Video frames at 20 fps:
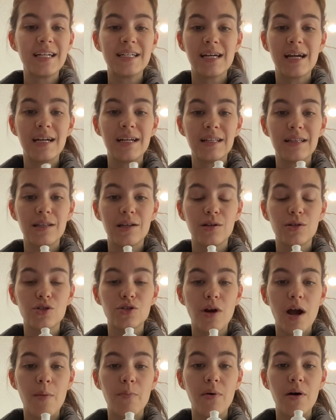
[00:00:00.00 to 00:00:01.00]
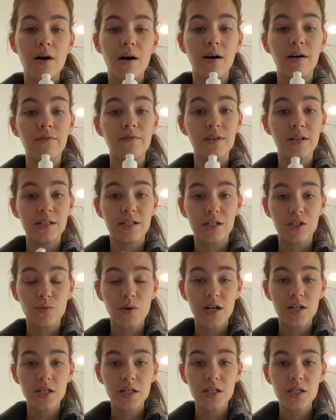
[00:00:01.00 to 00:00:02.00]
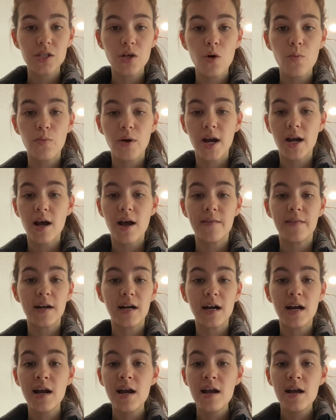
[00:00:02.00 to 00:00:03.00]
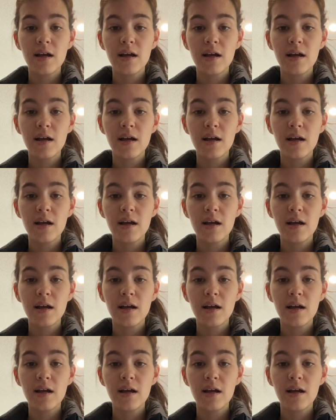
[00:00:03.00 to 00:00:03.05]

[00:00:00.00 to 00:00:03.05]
tiny little drop of the dishwashing soap right on there,